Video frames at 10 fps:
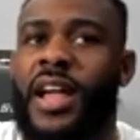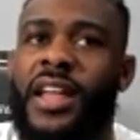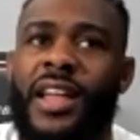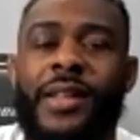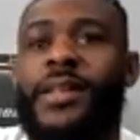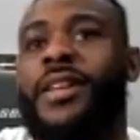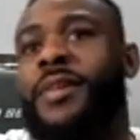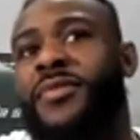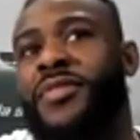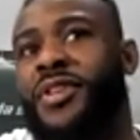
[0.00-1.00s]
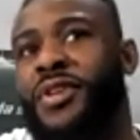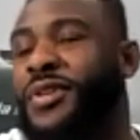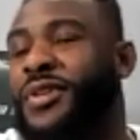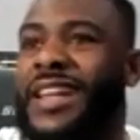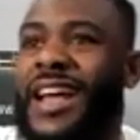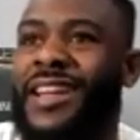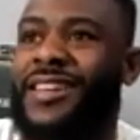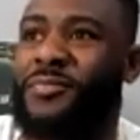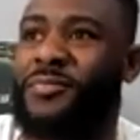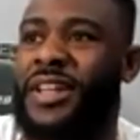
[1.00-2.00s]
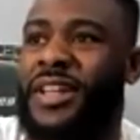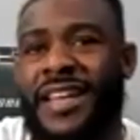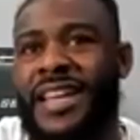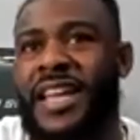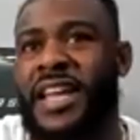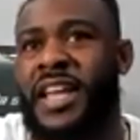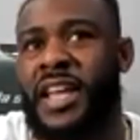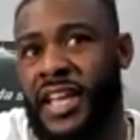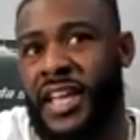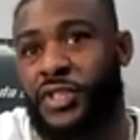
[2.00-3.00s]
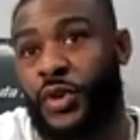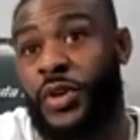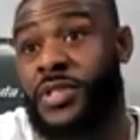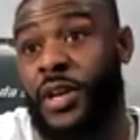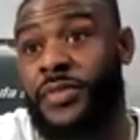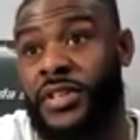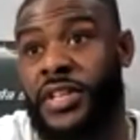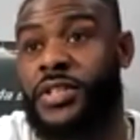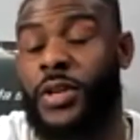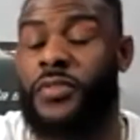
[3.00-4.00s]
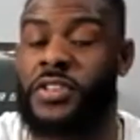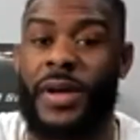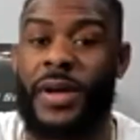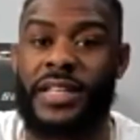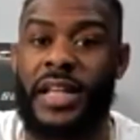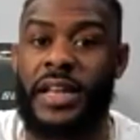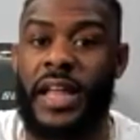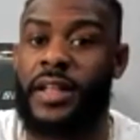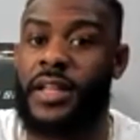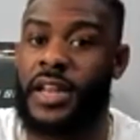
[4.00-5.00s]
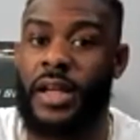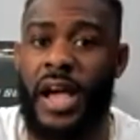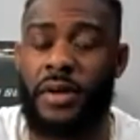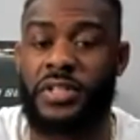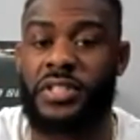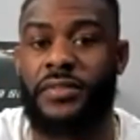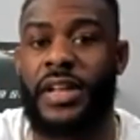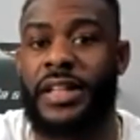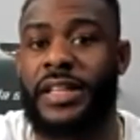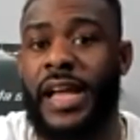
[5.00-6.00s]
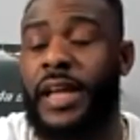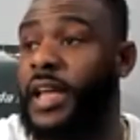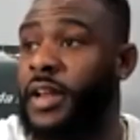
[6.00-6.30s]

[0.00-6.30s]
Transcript: I, I I'm not even gonna go into that, but he's doing himself a disservice by saying that. And I, I'll just leave it at that.